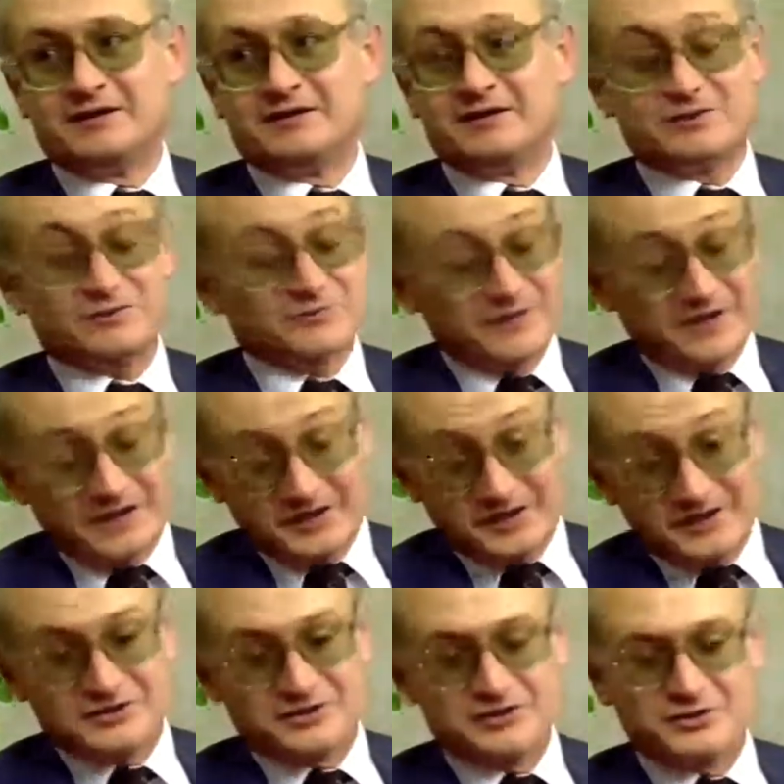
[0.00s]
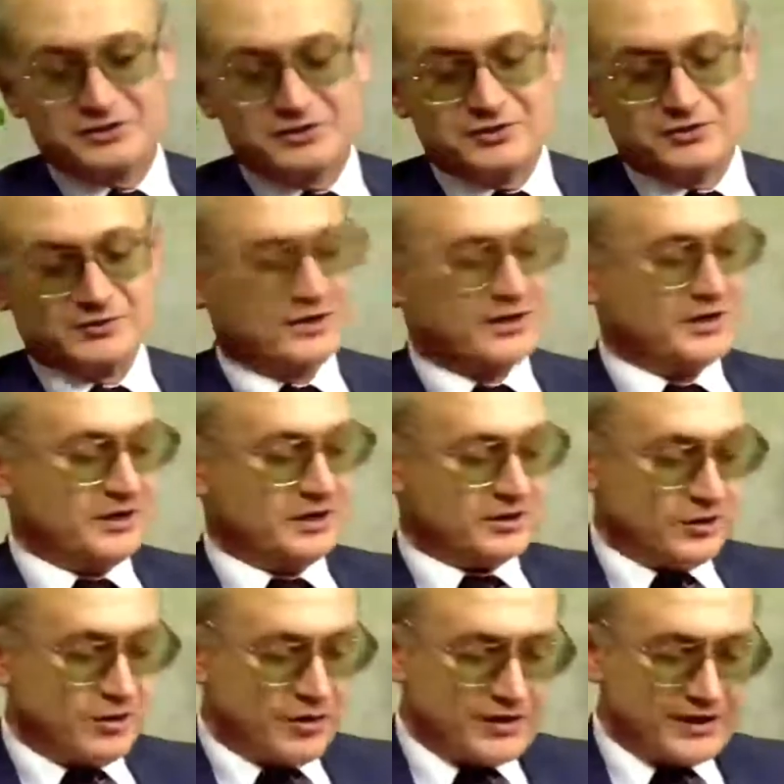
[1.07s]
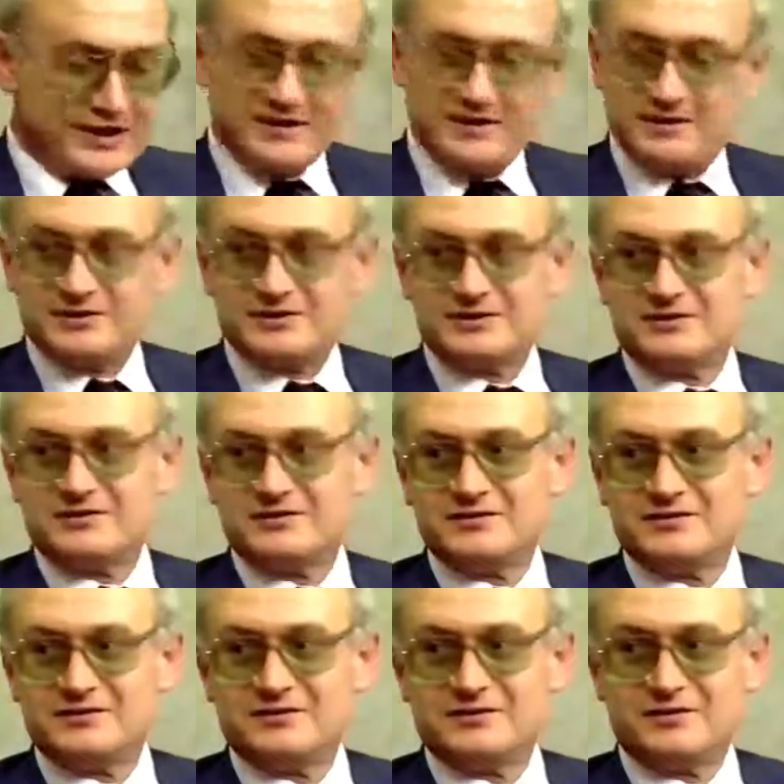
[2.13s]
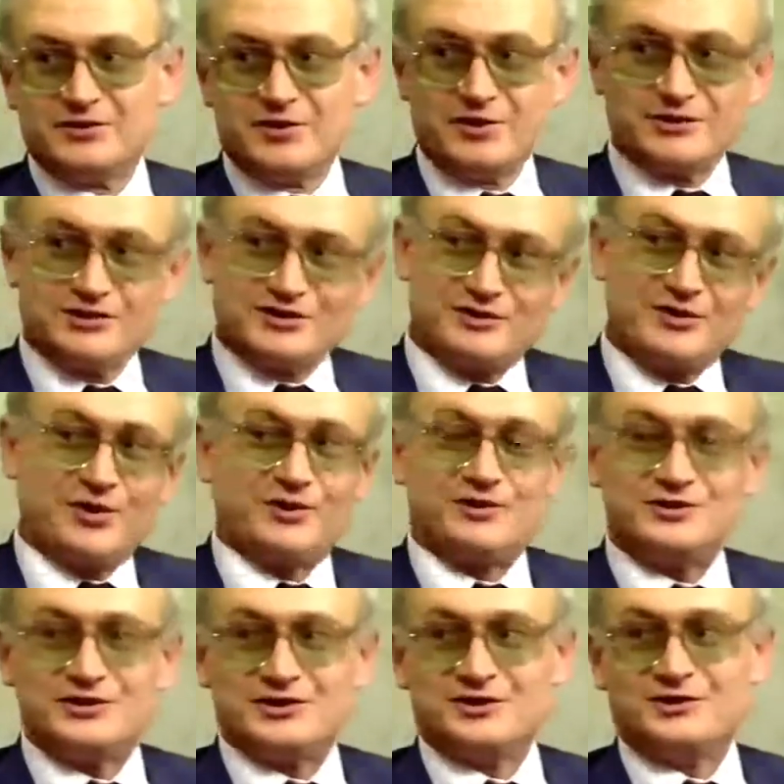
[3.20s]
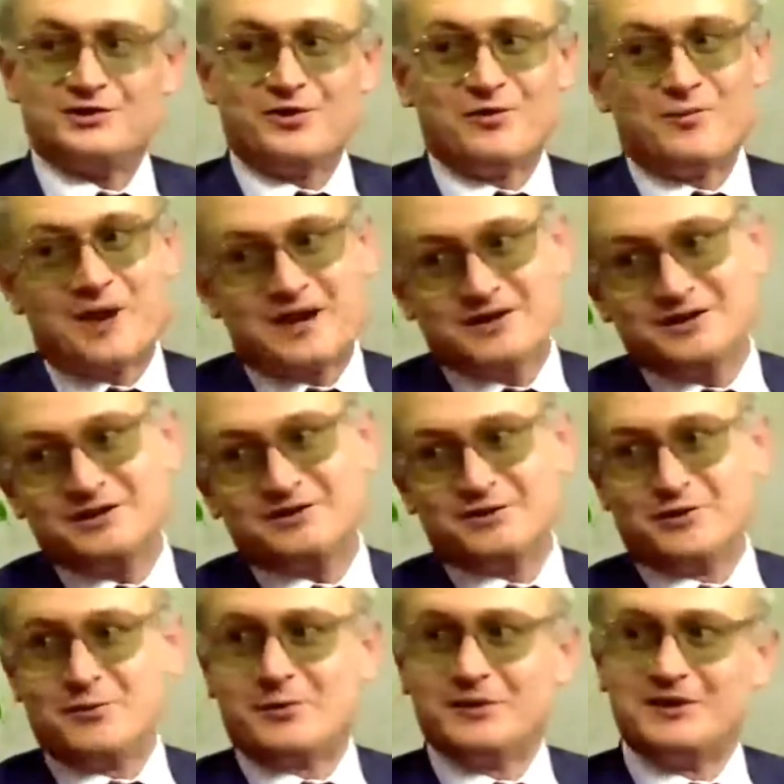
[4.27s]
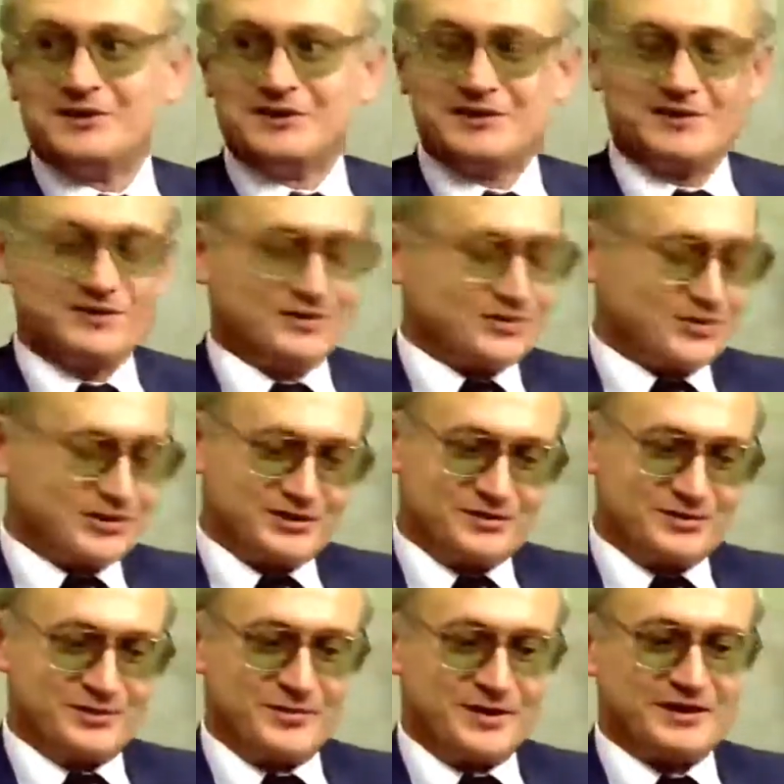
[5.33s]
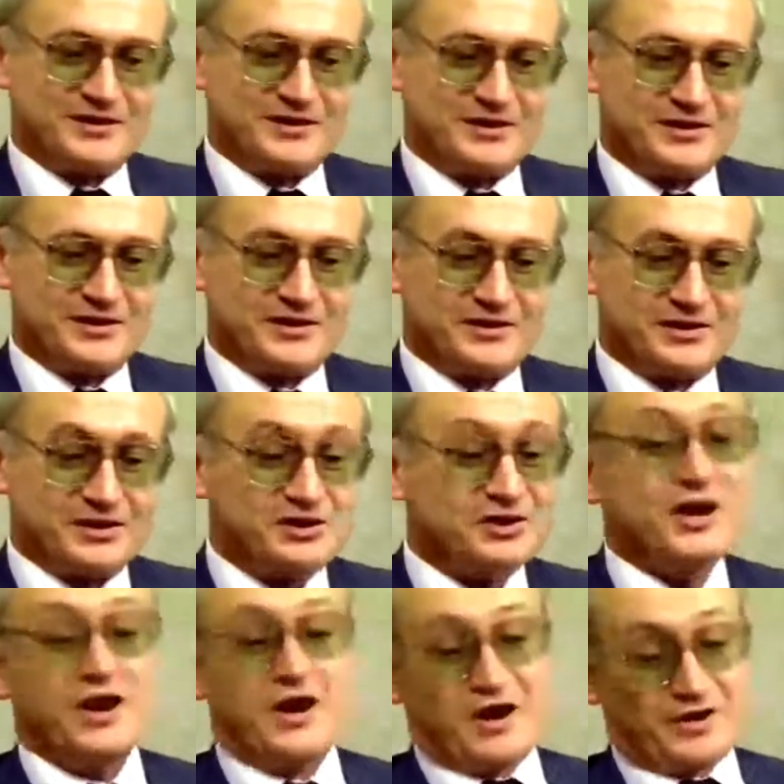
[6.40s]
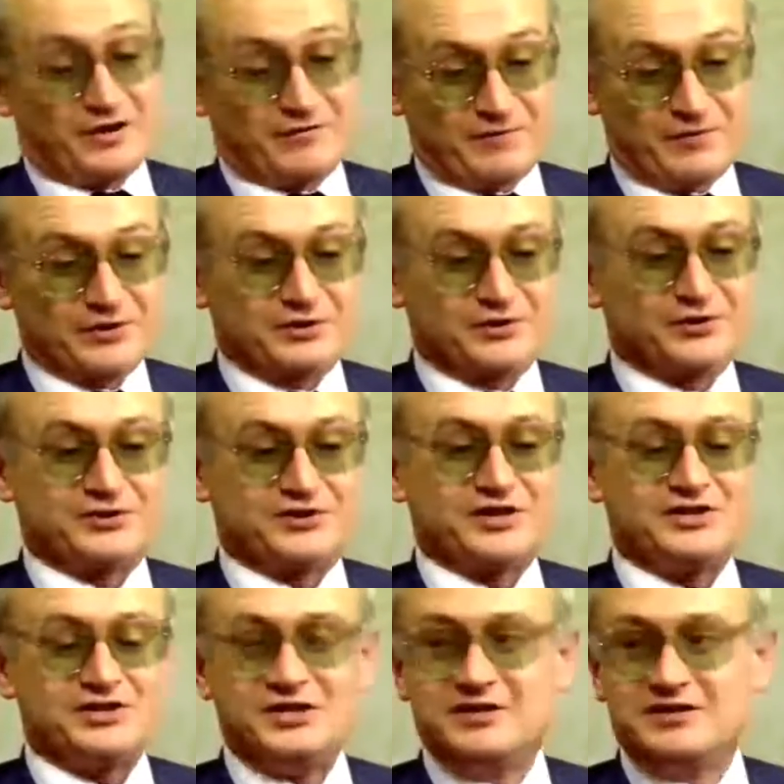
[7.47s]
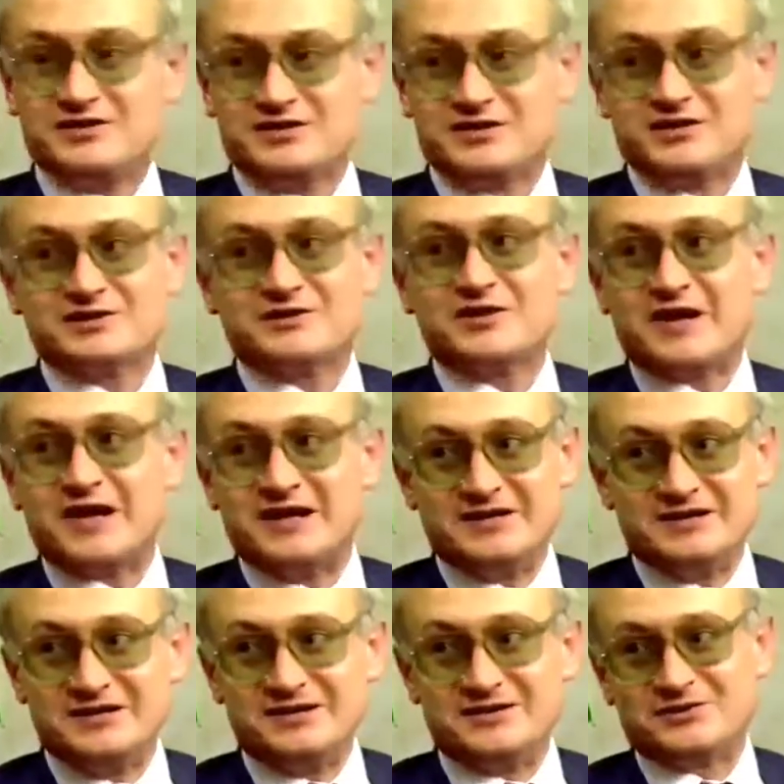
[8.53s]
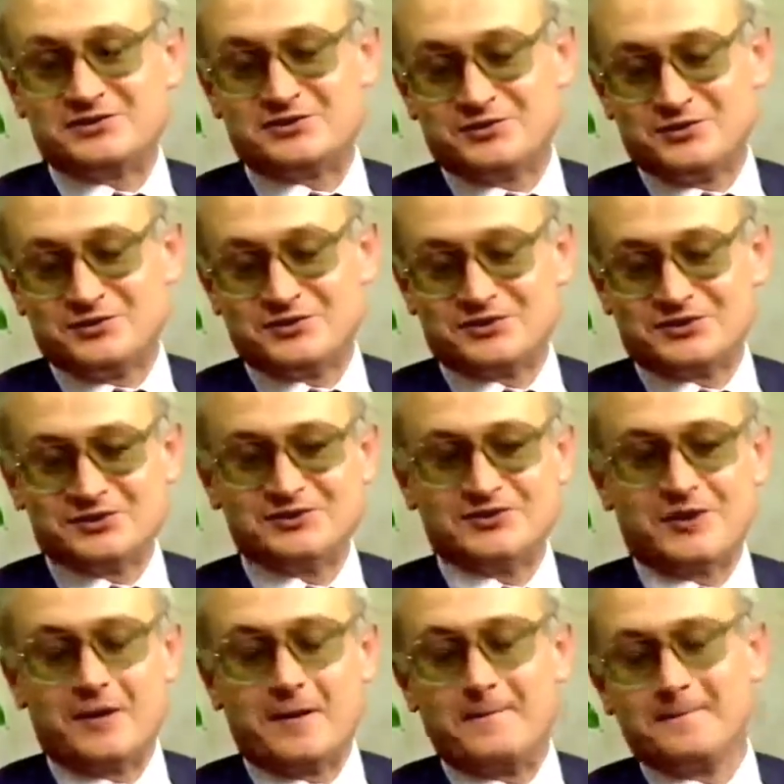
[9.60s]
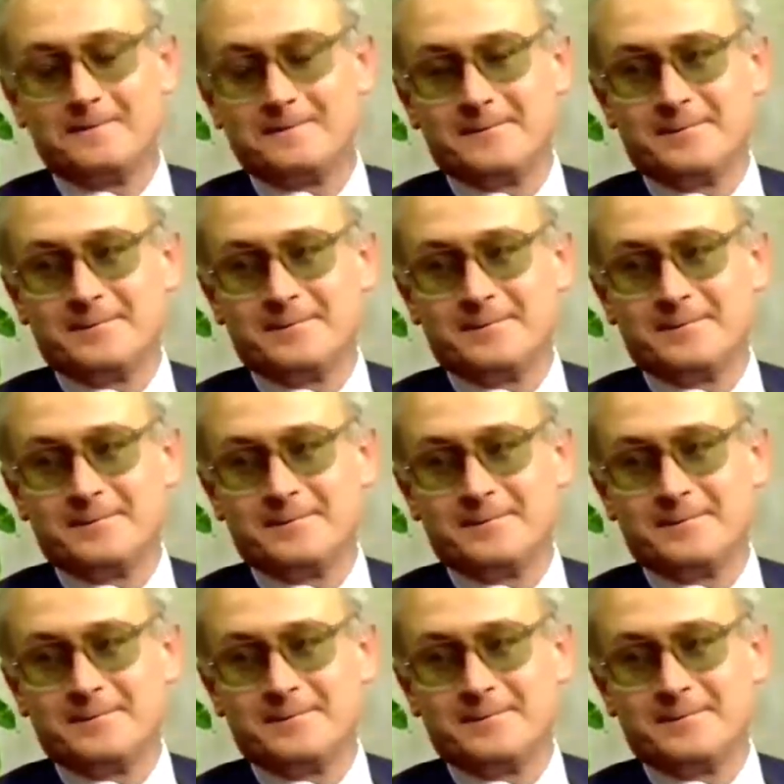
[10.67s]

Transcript: And it is very easy to do. No credits, no technology, no money, no political or diplomatic recognition, and of course no such idiocy as grain deals to USSR.